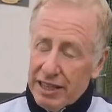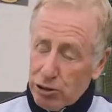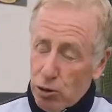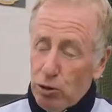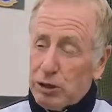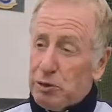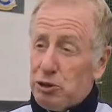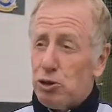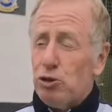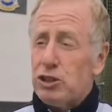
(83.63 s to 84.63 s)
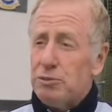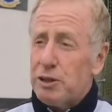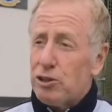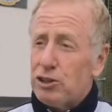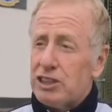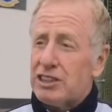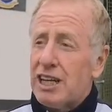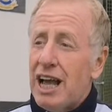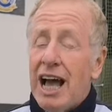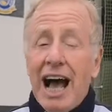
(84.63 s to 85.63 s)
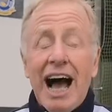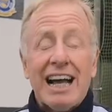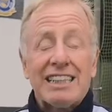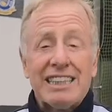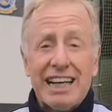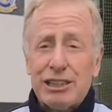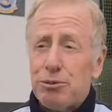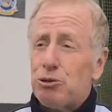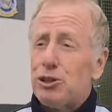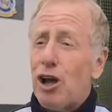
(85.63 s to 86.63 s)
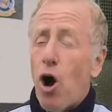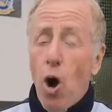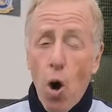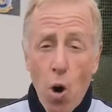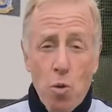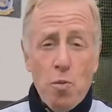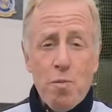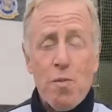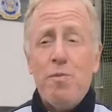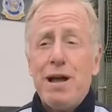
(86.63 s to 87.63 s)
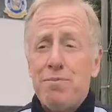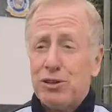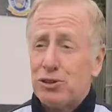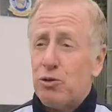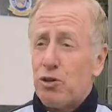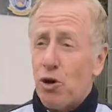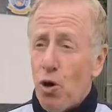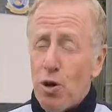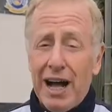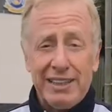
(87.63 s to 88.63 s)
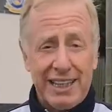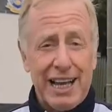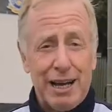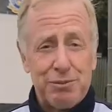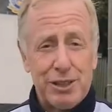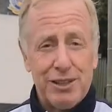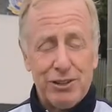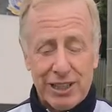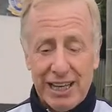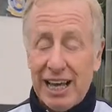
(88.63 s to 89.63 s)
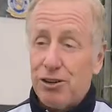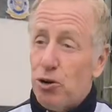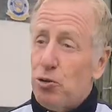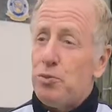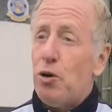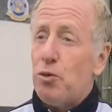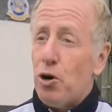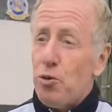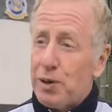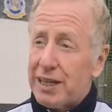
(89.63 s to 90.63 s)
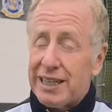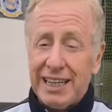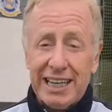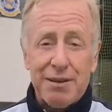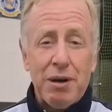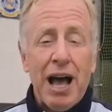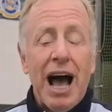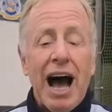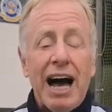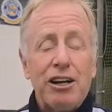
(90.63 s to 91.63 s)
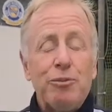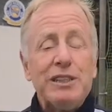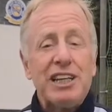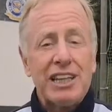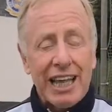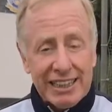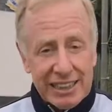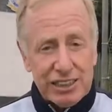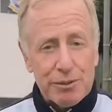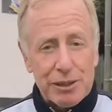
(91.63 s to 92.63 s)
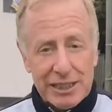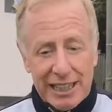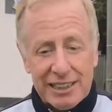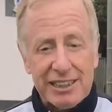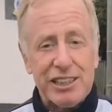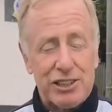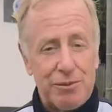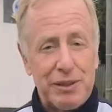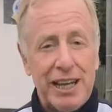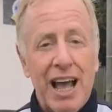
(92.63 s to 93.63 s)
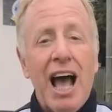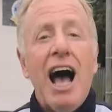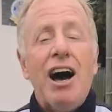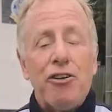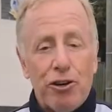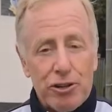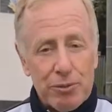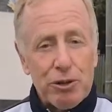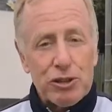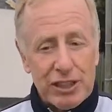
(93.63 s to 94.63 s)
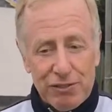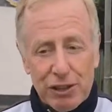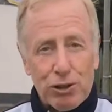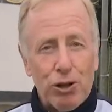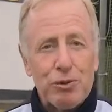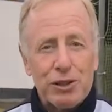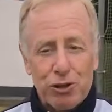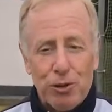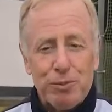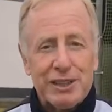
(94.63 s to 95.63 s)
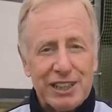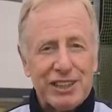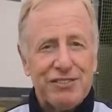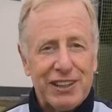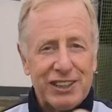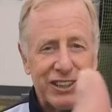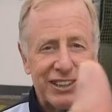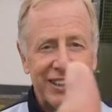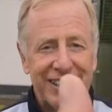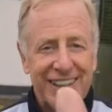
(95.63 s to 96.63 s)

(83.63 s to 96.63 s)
This hole has been chosen because it's accessible to all members with all handicaps, okay? And I hope we'll all bring our A-game, and I'll be delighted to present it to somebody around about 7 o'clock when the competition finishes.